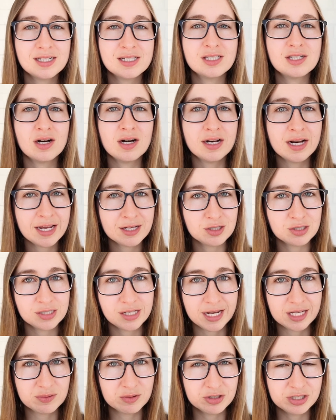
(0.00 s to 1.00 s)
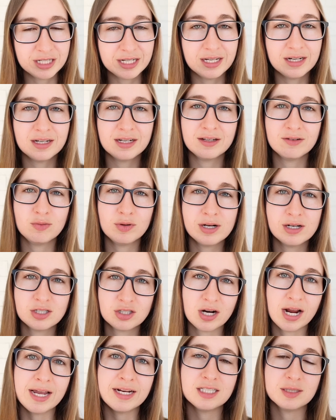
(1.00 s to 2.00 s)
to start an exercise routine if we are
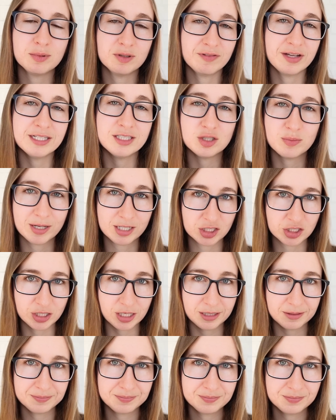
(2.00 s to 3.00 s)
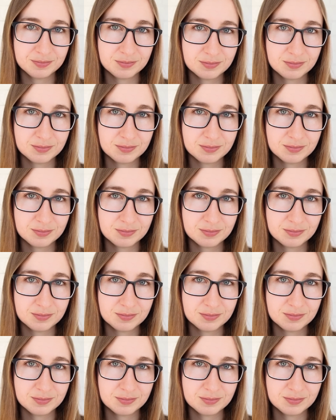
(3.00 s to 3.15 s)
trying to prevent dementia.